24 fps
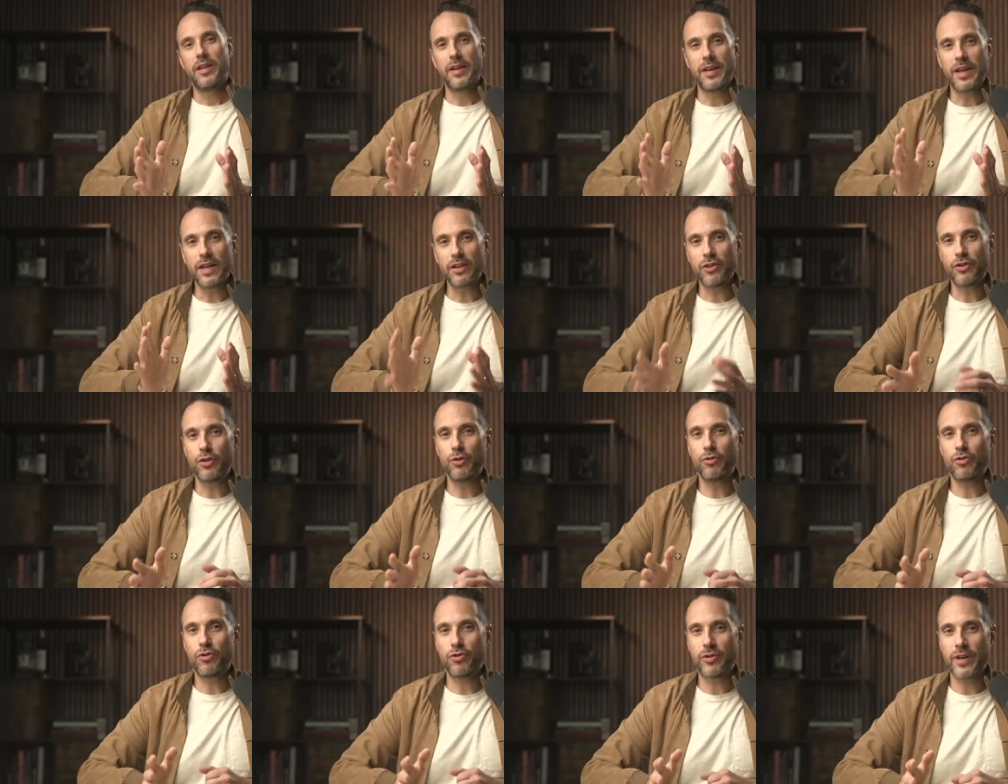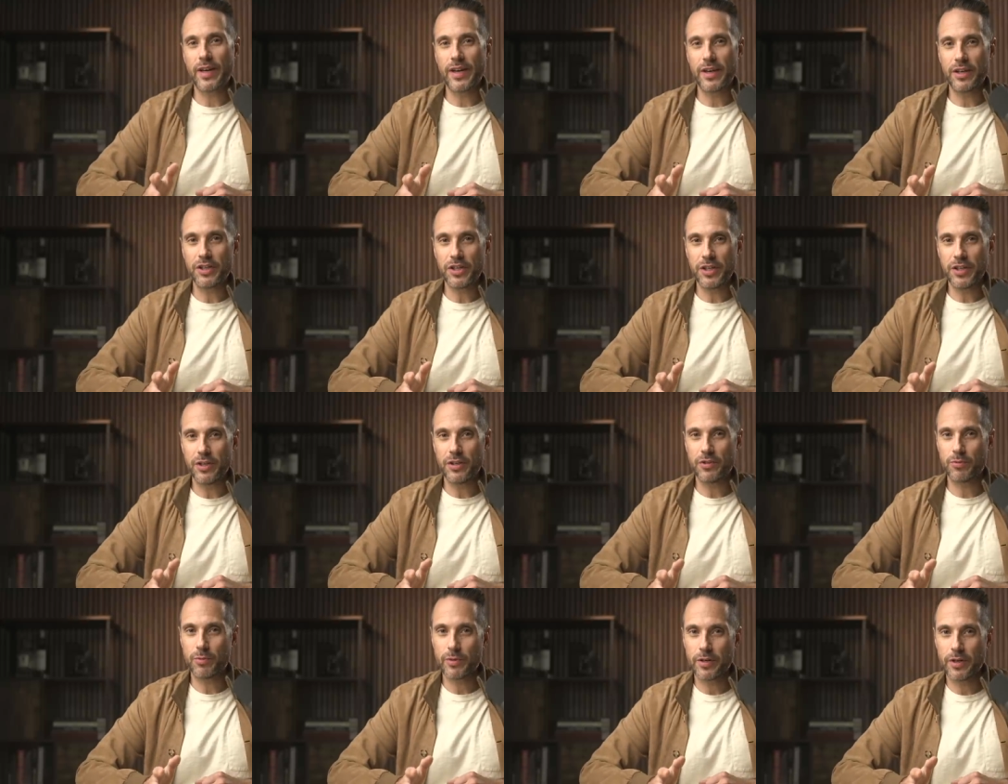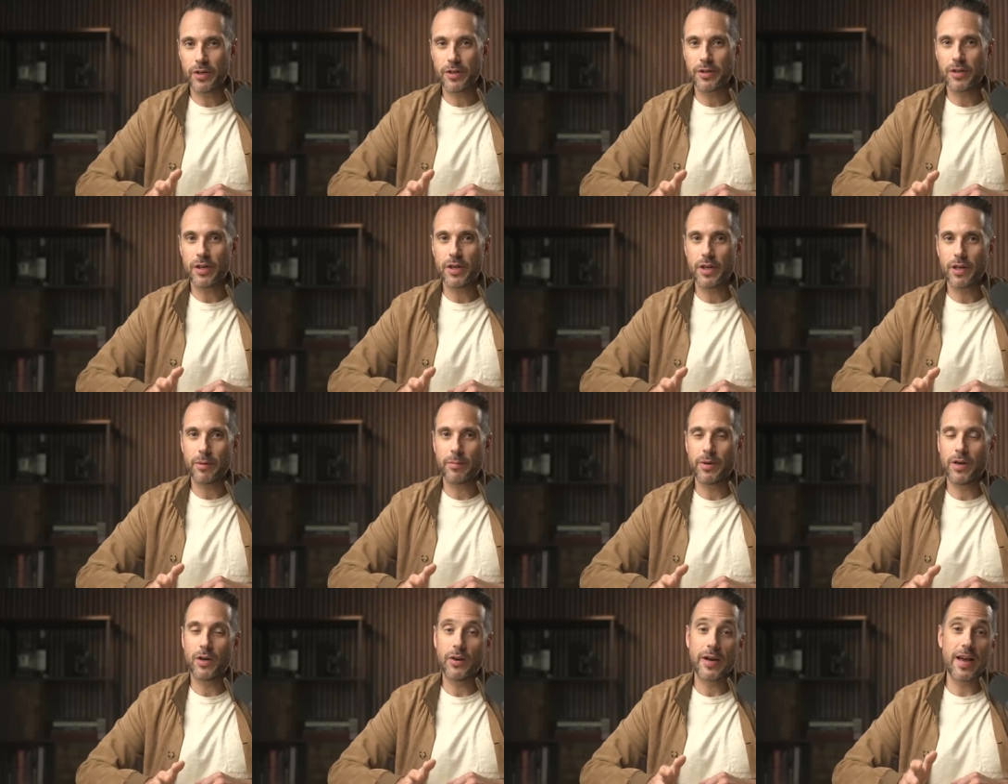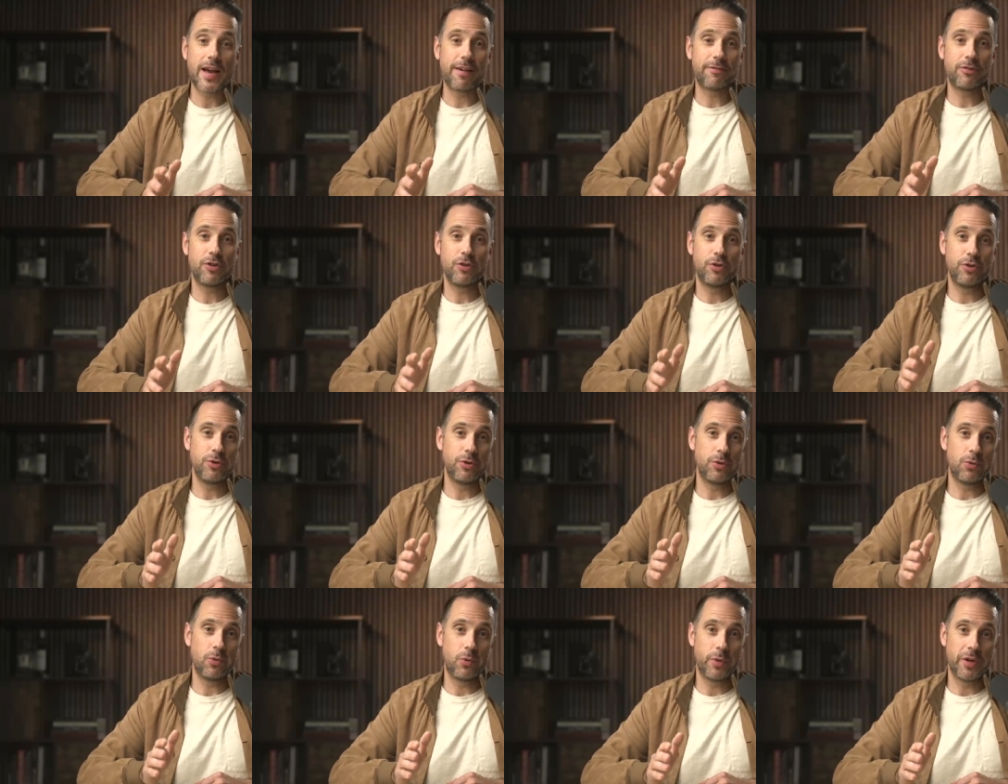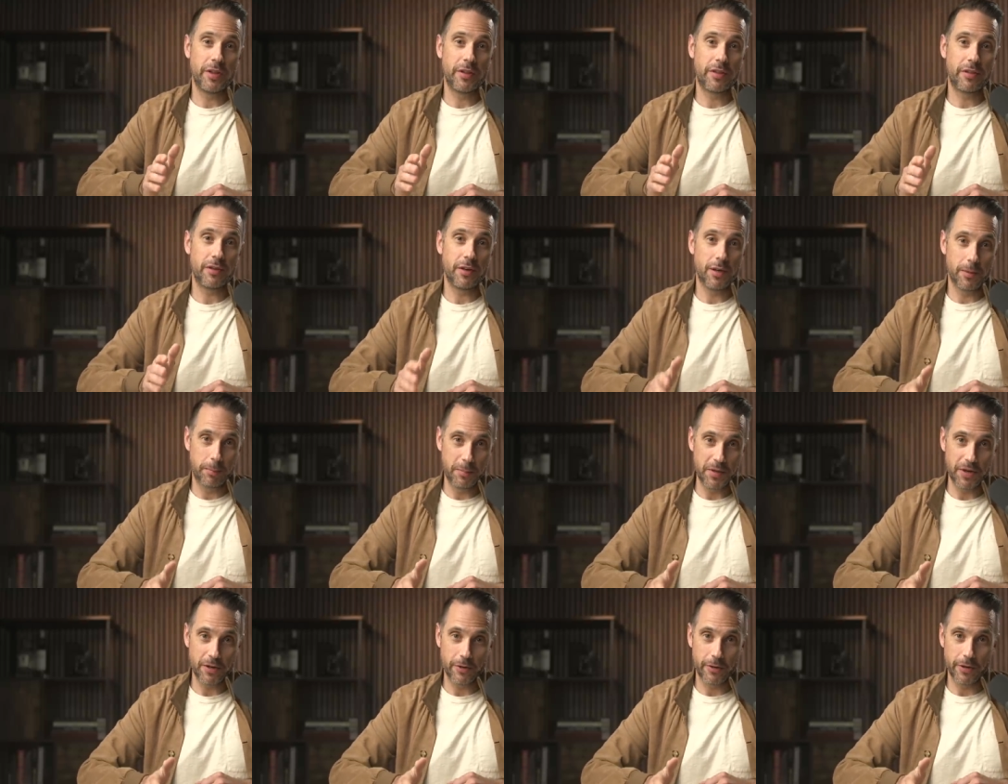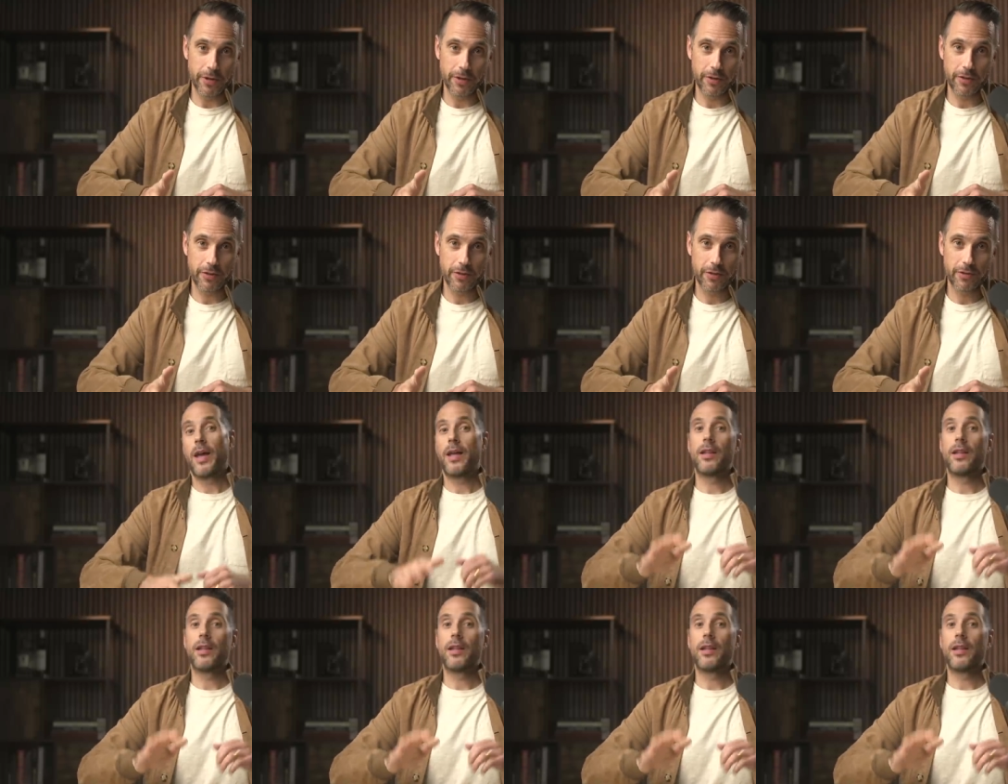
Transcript: The next 2 strategies we're going to talk about have to do with appearance.